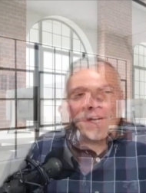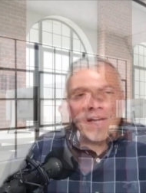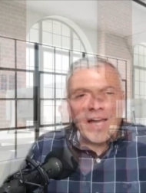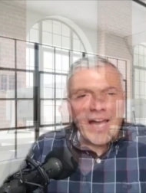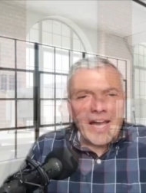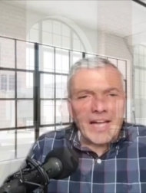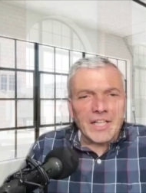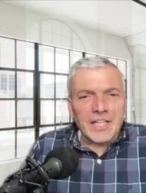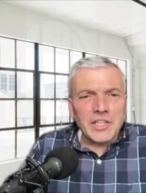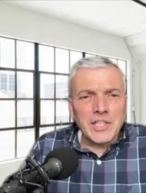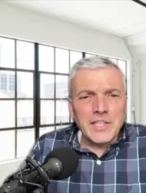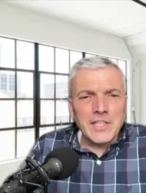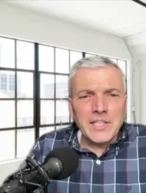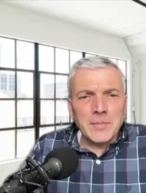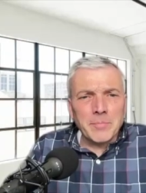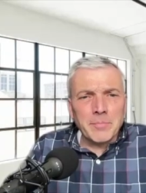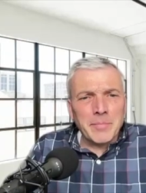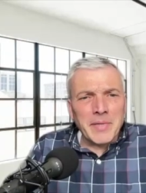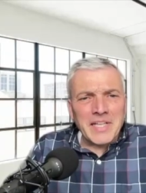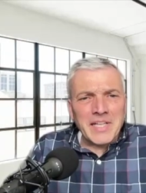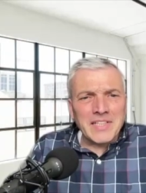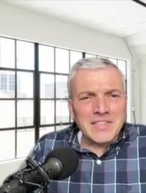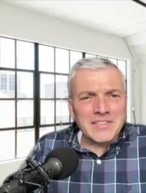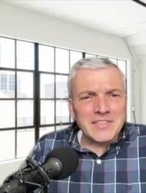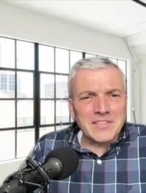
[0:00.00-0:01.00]
are actually the
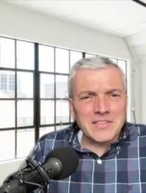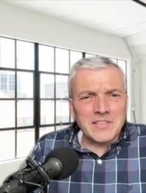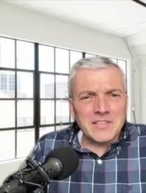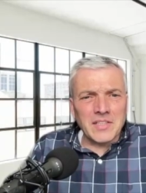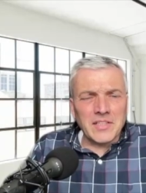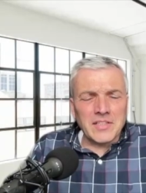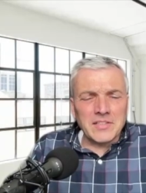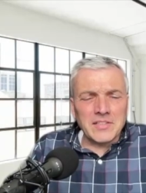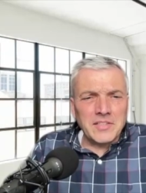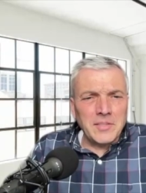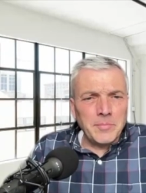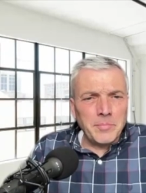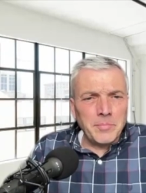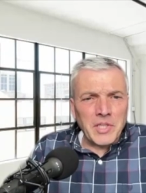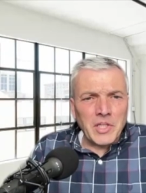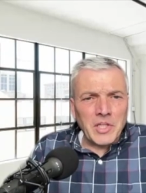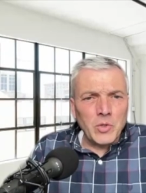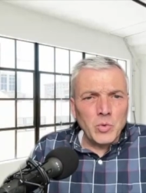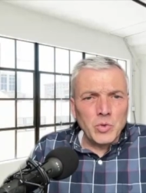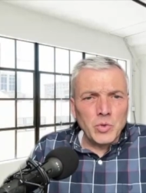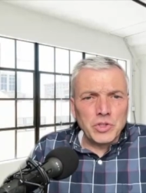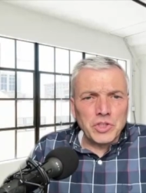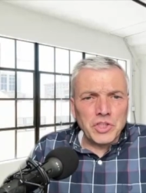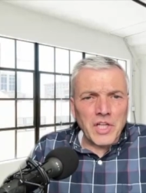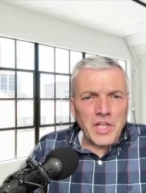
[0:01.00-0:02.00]
biggest uh,
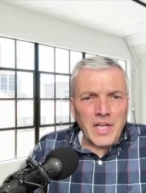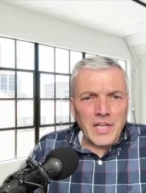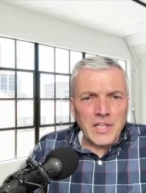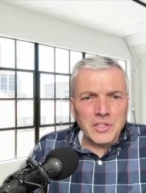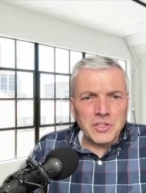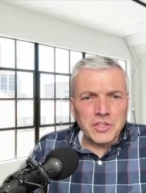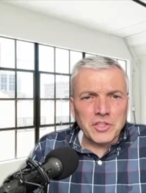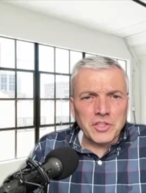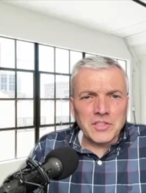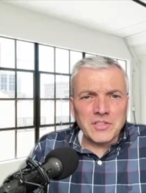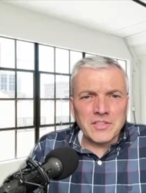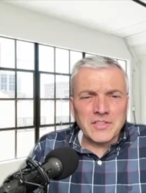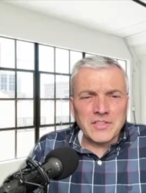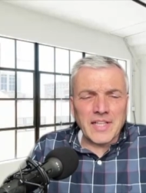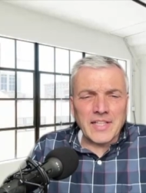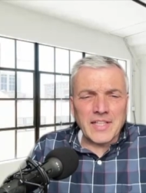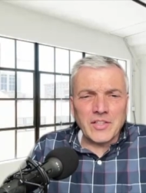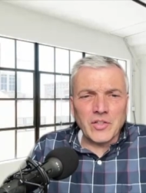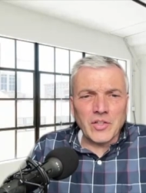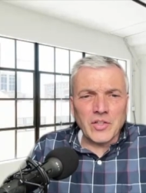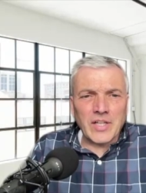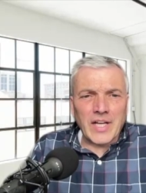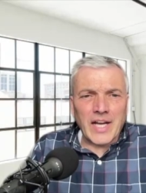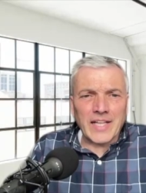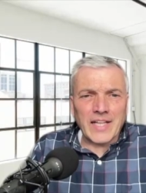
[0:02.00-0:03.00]
cpq challenges that
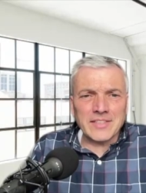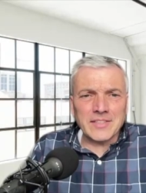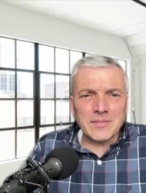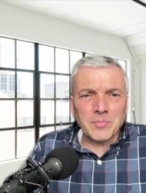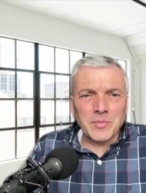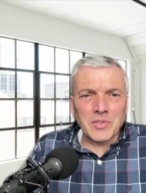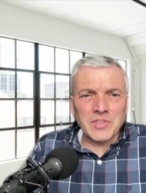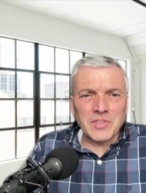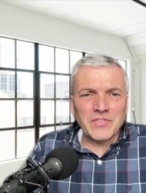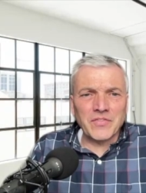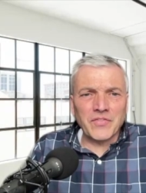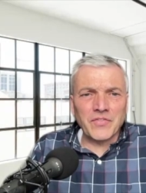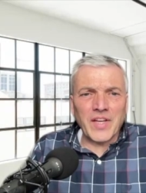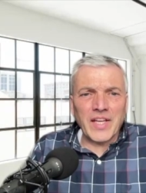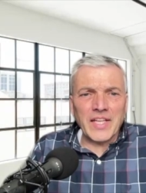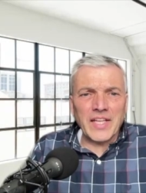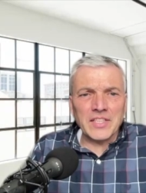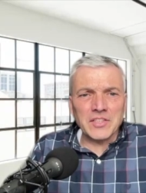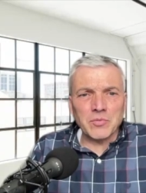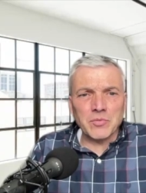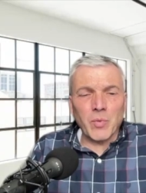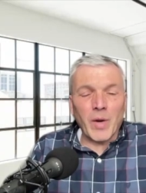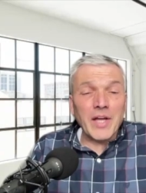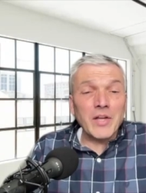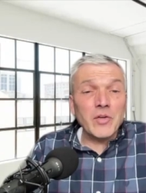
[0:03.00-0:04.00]
your customers
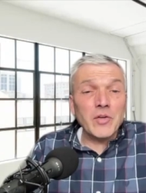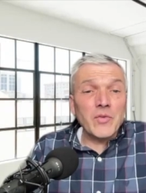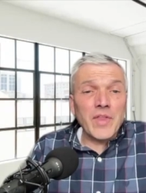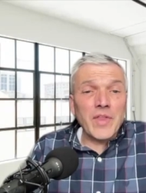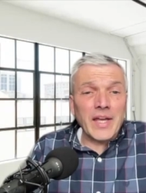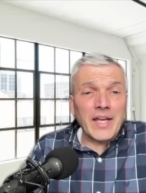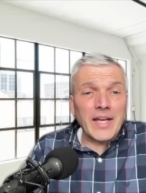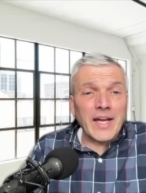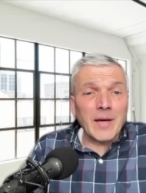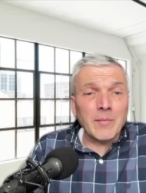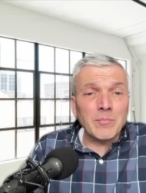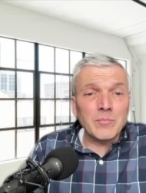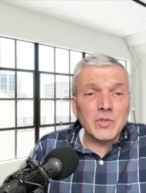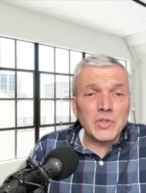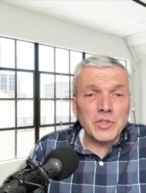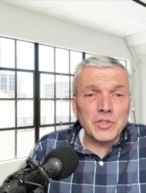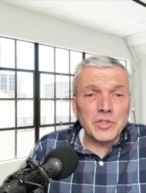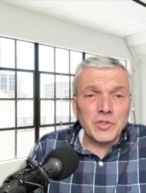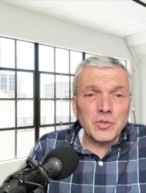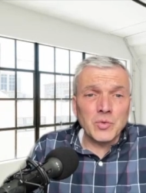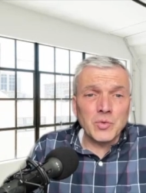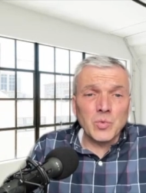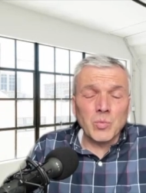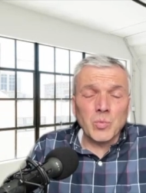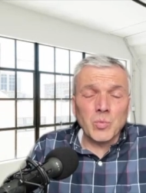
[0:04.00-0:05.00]
face why do they come to
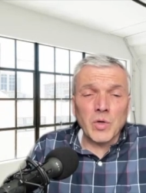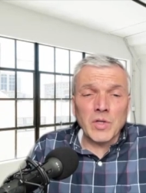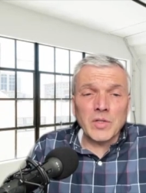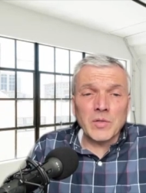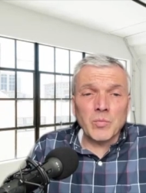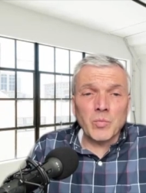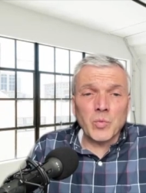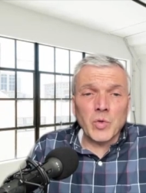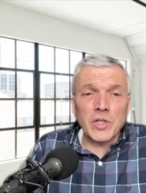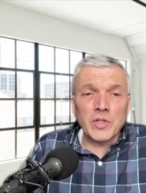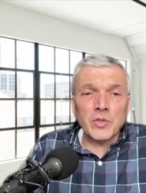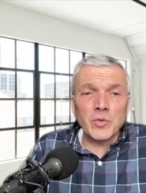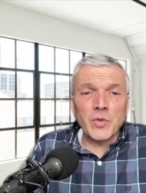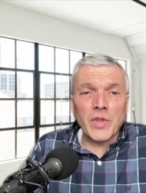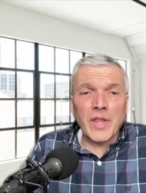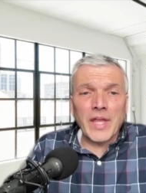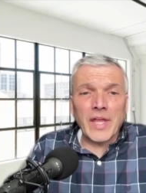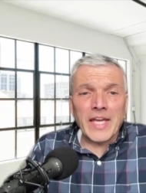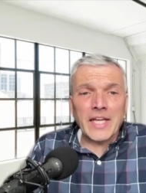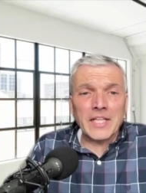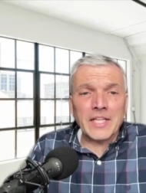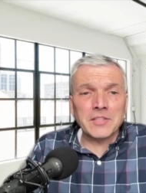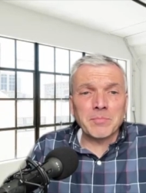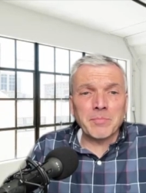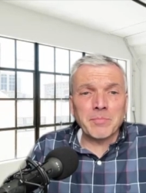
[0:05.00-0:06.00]
you what what do they
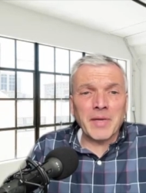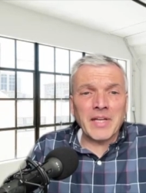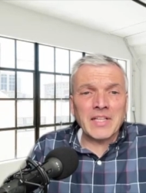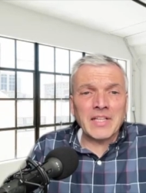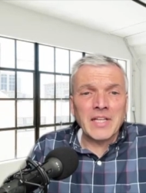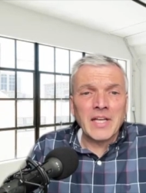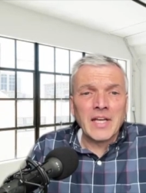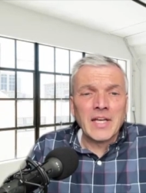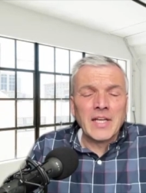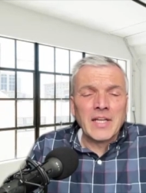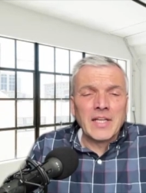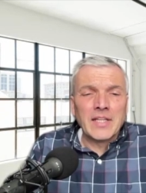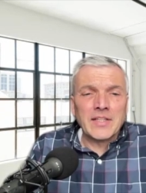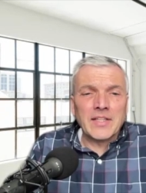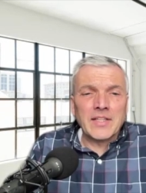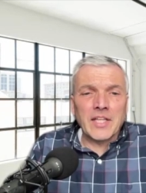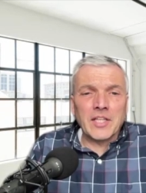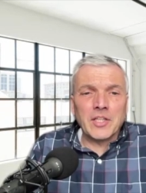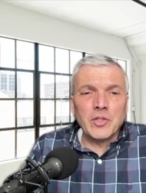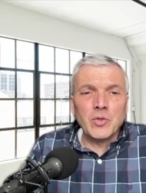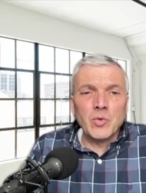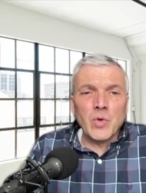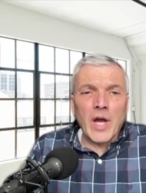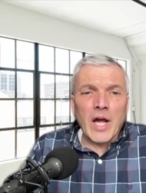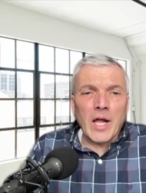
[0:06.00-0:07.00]
expect
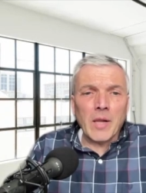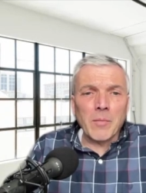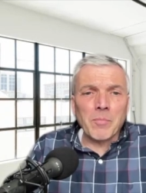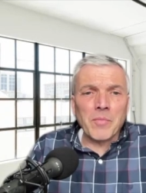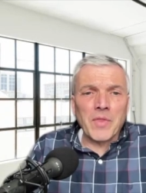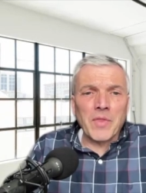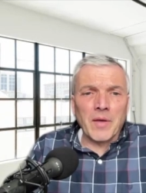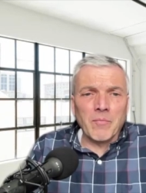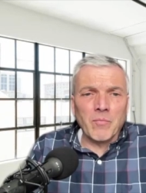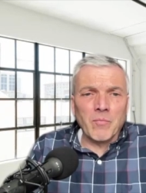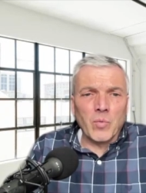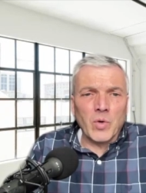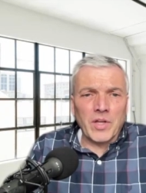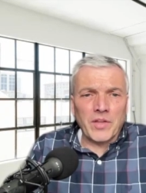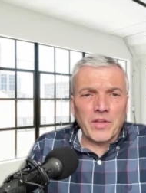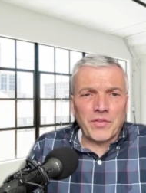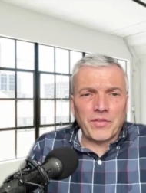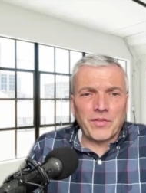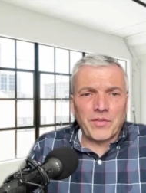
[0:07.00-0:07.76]
that you help them with